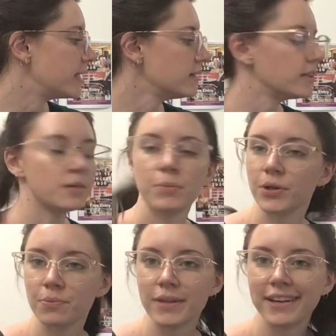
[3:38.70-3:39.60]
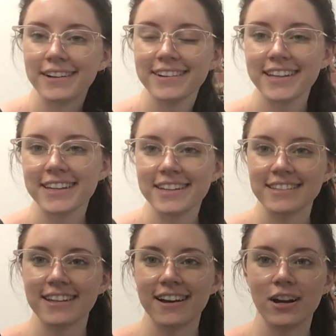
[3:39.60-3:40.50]
in the bottom there is
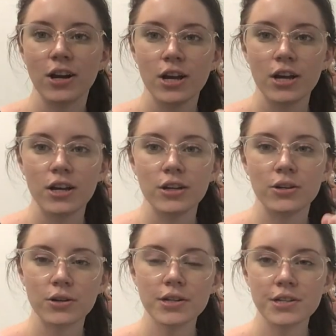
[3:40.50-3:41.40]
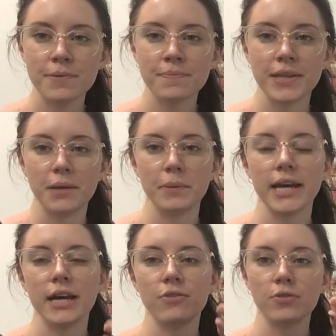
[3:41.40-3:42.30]
our good, and then we
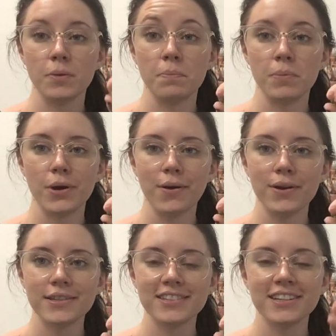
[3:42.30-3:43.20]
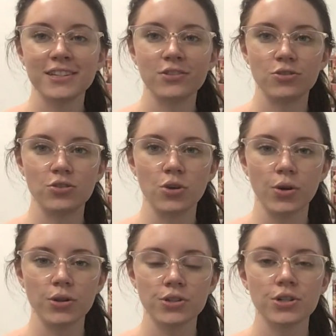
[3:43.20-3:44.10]
have birds
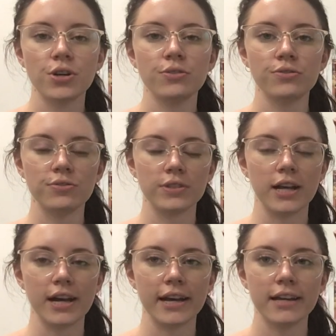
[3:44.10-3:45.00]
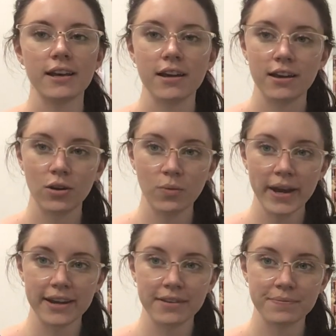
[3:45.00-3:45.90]
don't fly
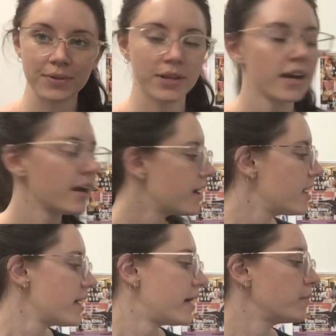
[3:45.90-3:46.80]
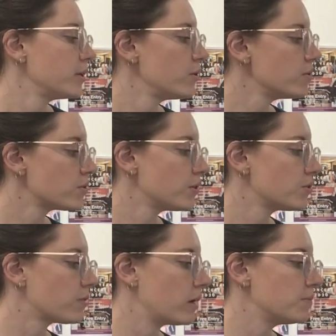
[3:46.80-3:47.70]
away, okay? And we use those
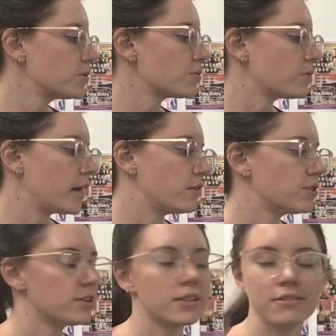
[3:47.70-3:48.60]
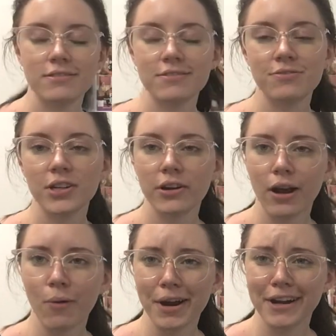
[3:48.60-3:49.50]
rhymes throughout just to figure
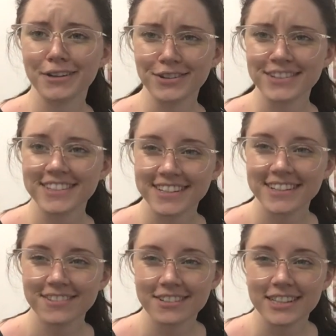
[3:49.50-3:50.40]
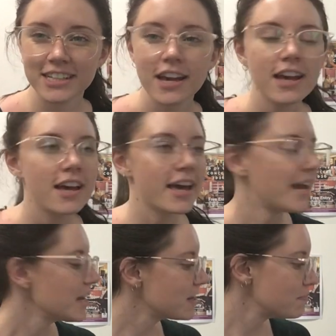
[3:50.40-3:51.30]
out where our notes sit, really.
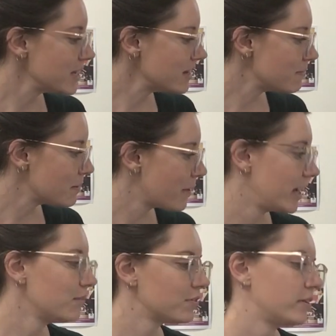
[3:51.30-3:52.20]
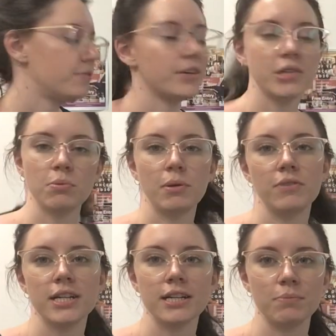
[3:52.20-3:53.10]
And it can be a bit painful at first when we're
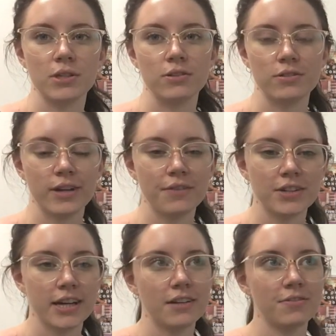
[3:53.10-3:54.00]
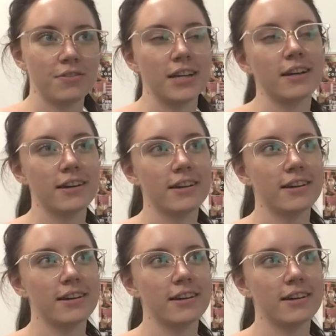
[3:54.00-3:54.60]
reading because you have to kind of think